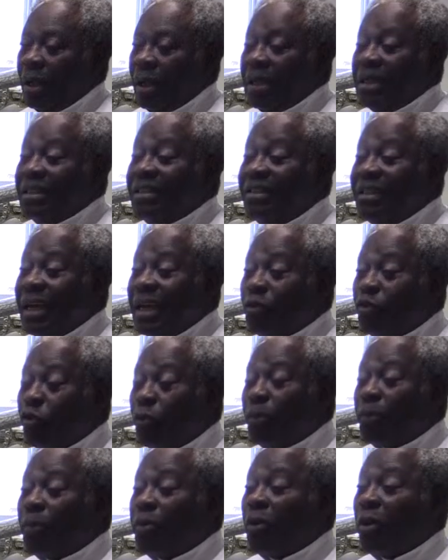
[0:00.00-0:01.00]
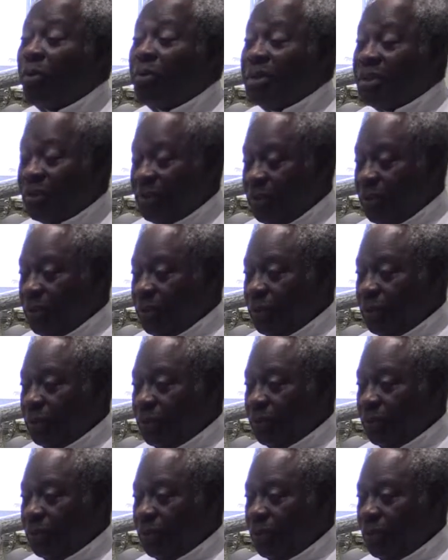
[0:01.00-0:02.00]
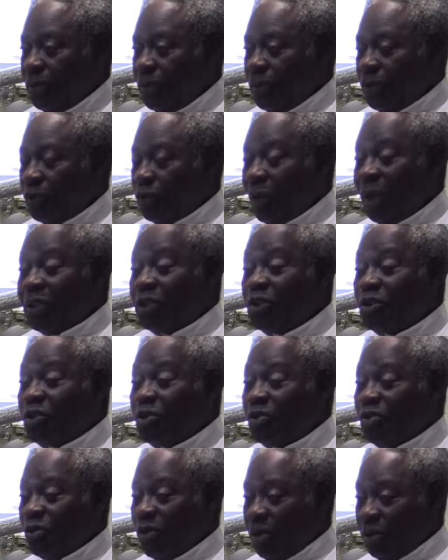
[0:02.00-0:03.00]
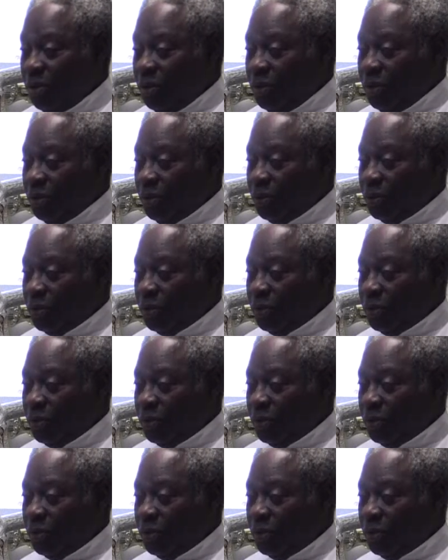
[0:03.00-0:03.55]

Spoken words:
is there to promise you, to assure you